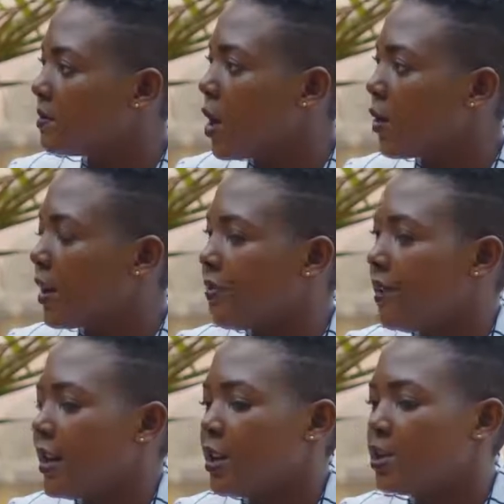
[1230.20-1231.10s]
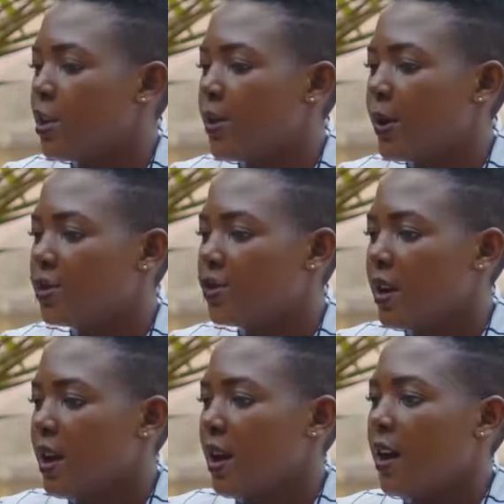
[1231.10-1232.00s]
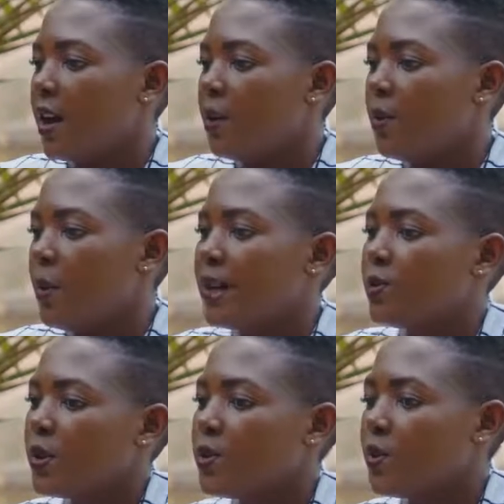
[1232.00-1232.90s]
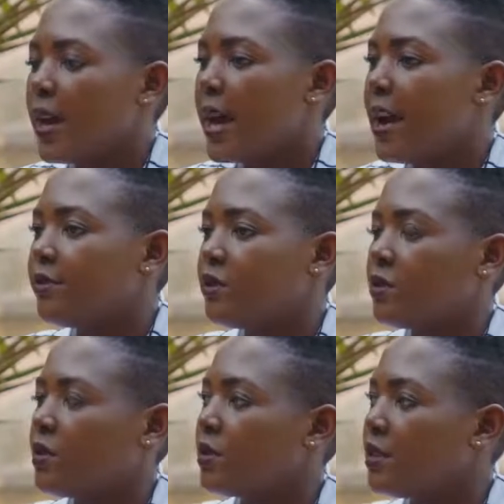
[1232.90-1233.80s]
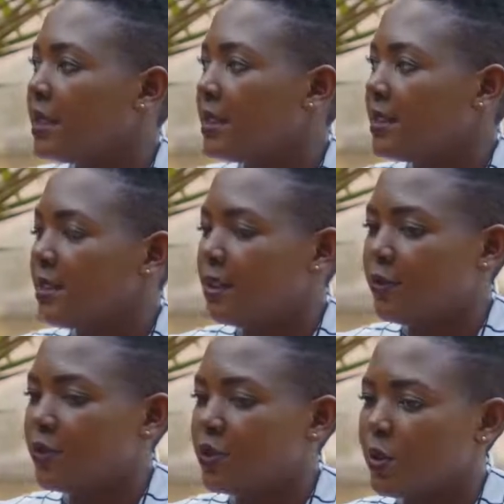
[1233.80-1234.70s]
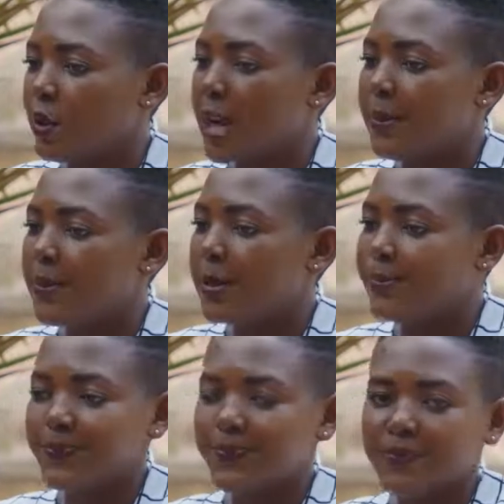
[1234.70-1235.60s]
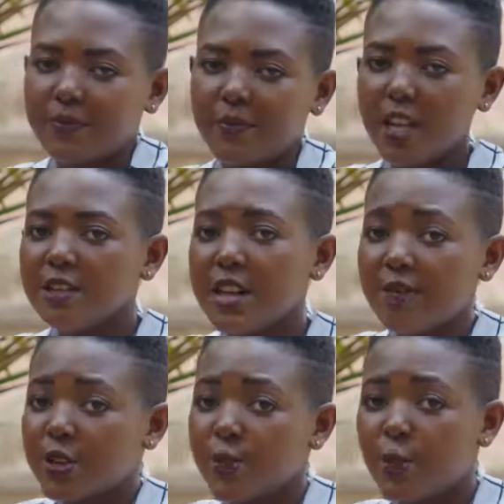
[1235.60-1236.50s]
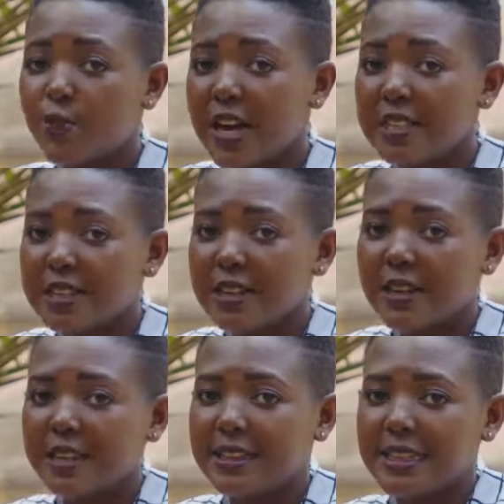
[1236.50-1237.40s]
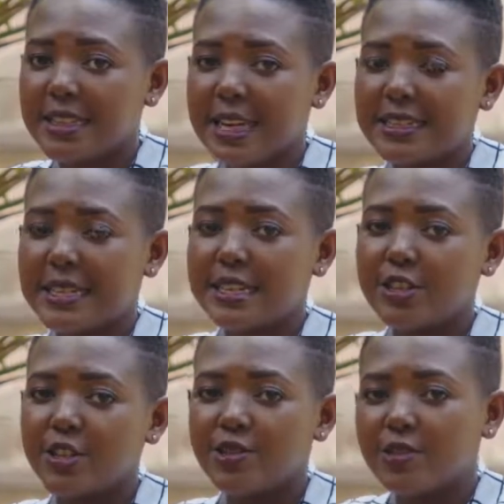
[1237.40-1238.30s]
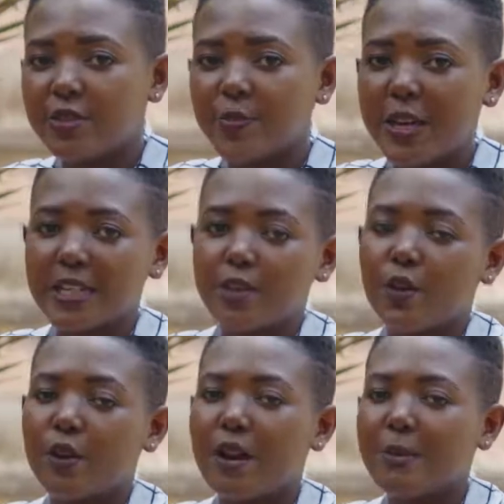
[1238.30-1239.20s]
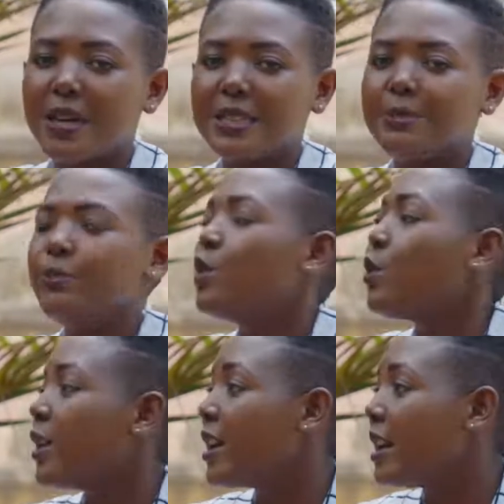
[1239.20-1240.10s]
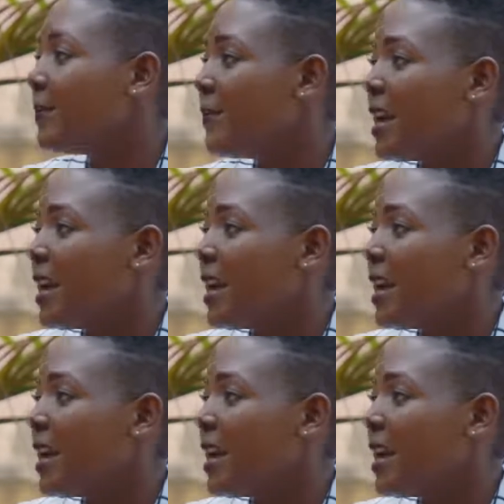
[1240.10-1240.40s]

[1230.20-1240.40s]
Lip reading: Okay, thank you so much. And what do I have to consider if at all I'm a service provider, in this case in the digital space, or I'm an employer,